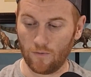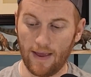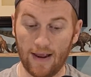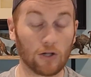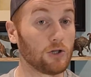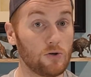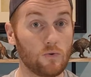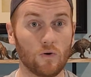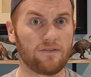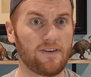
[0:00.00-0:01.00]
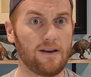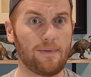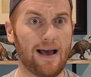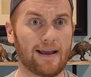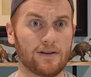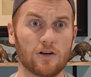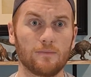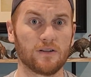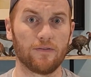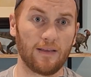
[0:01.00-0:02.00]
include feedback in
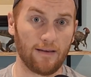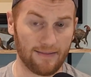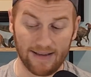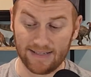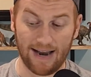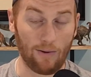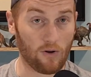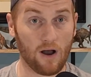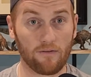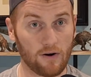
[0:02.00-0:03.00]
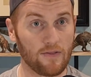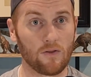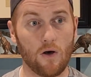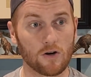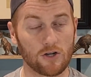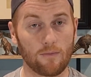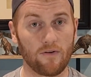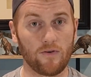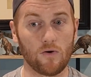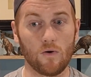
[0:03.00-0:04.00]
terms of the things that I will cover in the long-term
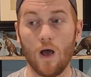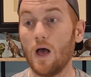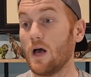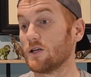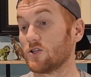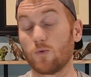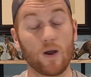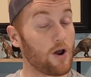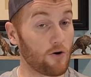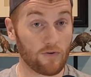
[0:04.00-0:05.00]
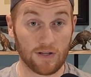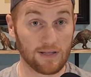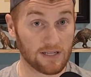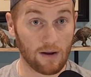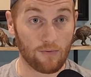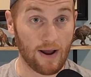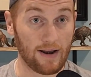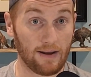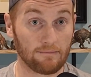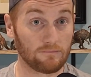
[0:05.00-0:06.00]
review. Swing on over to the
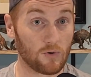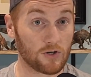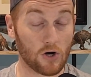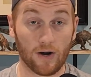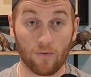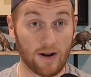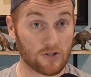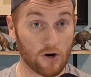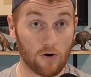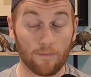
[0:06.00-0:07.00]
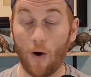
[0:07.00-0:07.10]
subreddit, Returning Retro,